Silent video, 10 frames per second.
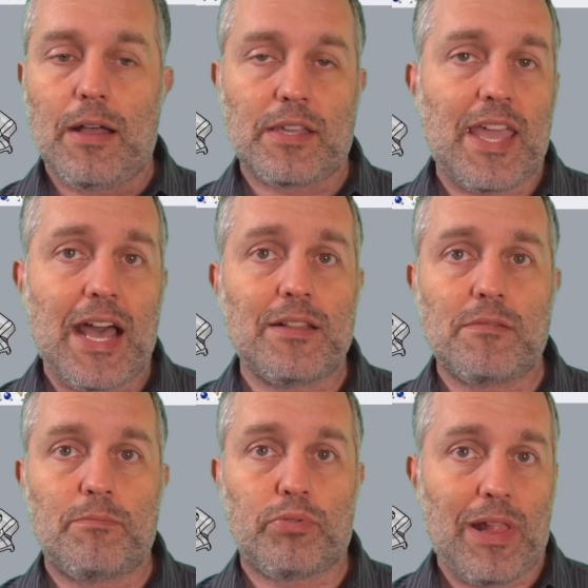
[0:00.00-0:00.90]
CAD
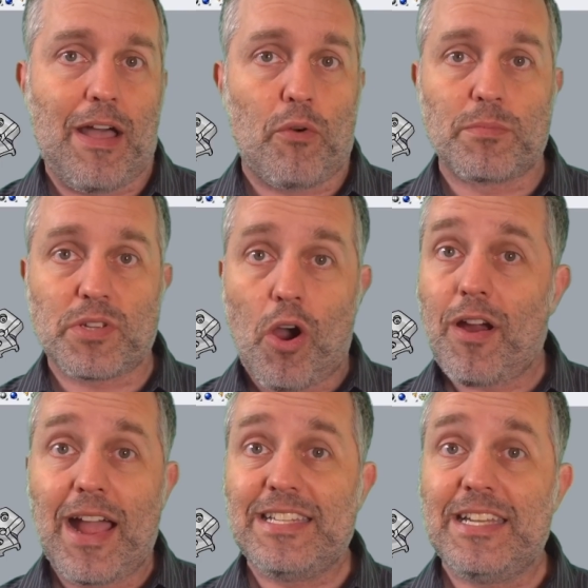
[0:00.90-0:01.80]
platforms are
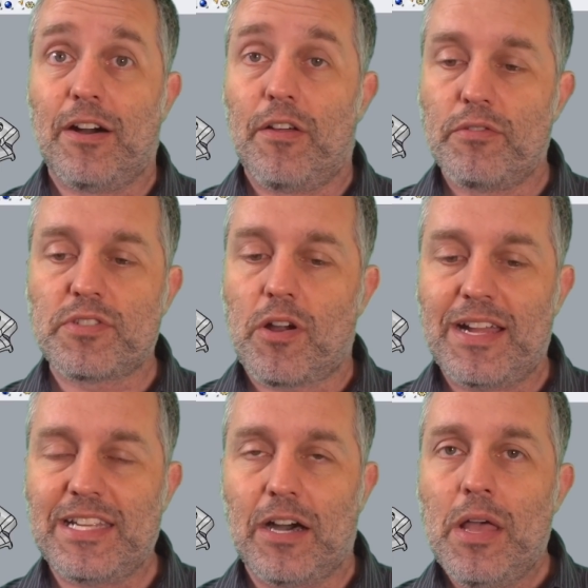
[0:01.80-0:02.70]
ideal. Those are
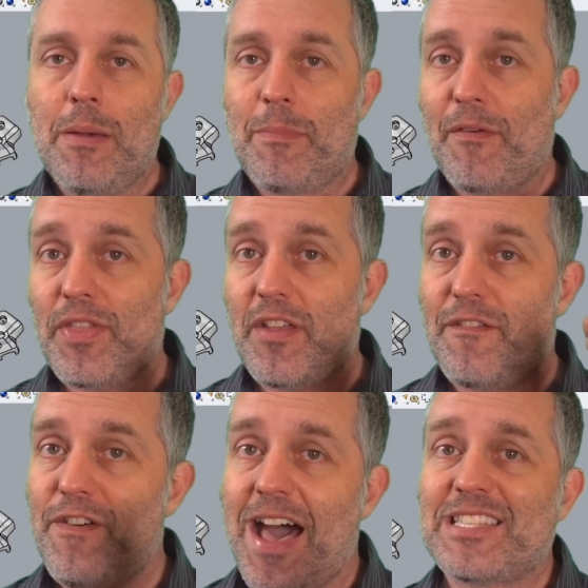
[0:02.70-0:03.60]
ideal. But for the
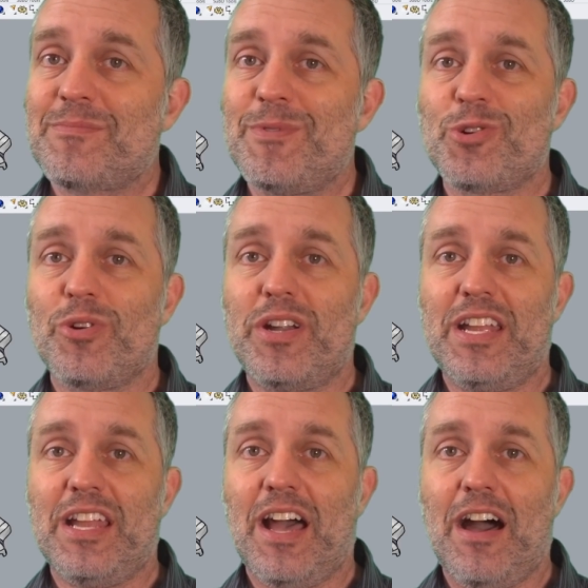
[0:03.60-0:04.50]
vast
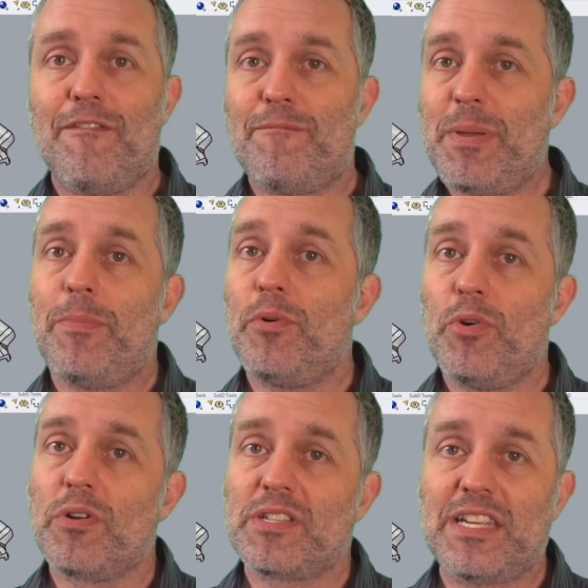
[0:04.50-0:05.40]
majority of people
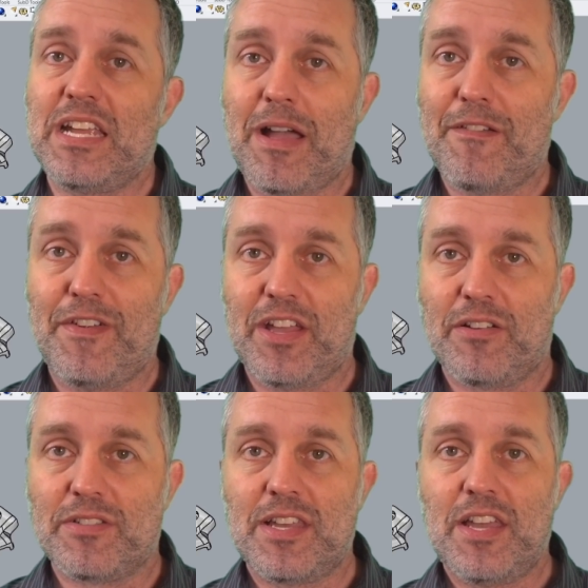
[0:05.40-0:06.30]
who are seeing my
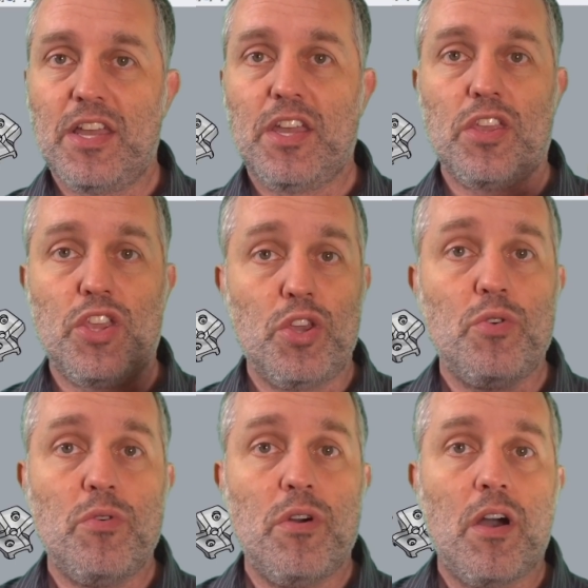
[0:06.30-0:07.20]
videos,
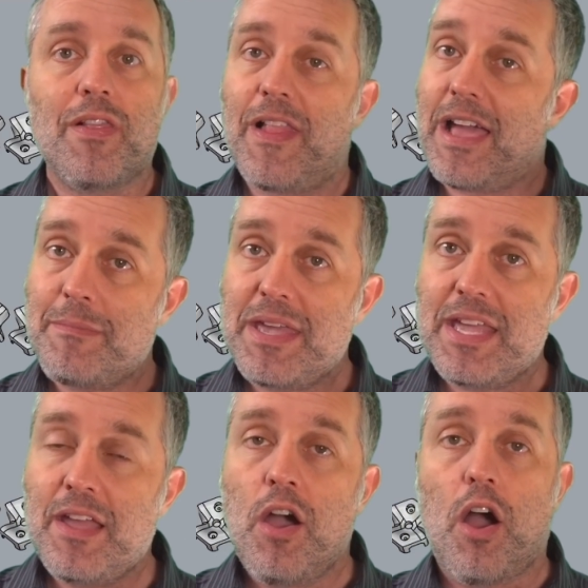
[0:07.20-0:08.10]
you, like
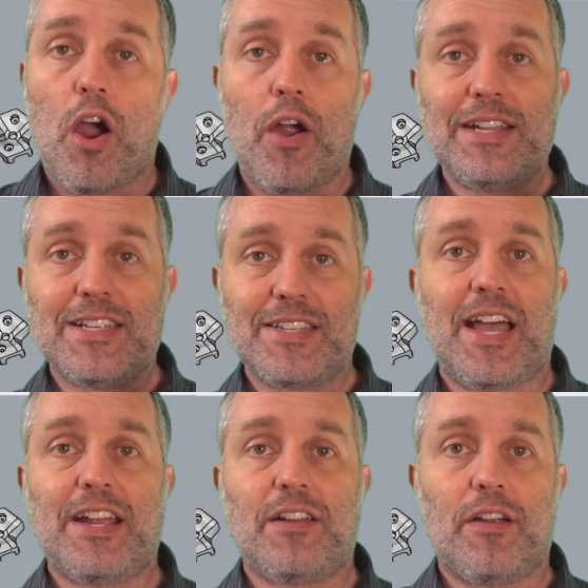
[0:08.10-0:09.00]
me, are a
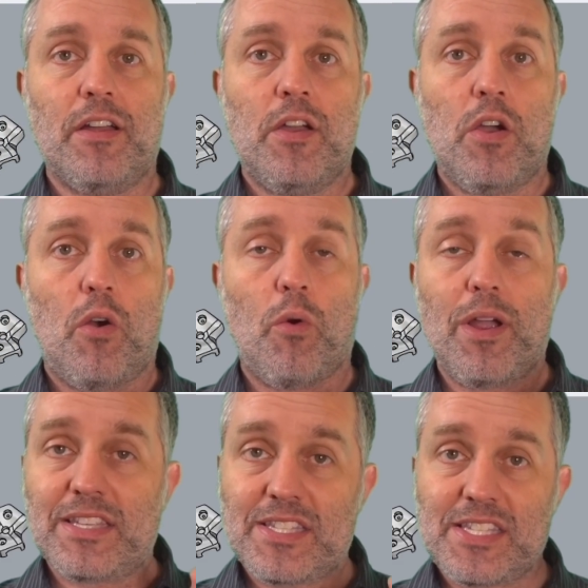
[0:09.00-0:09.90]
designer or a
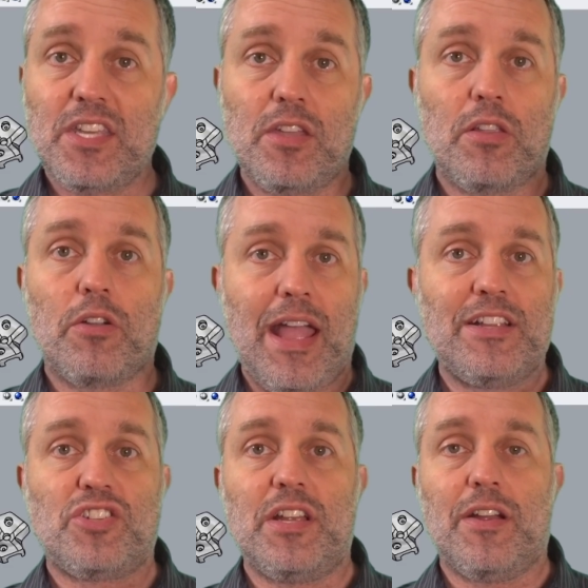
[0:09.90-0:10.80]
singular
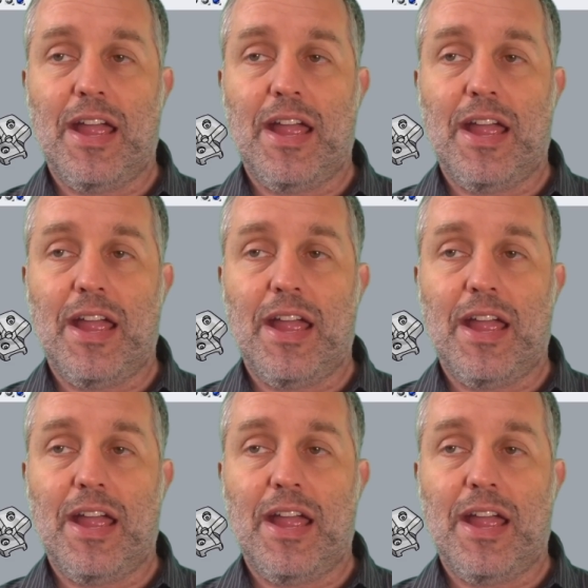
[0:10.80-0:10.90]
engineer.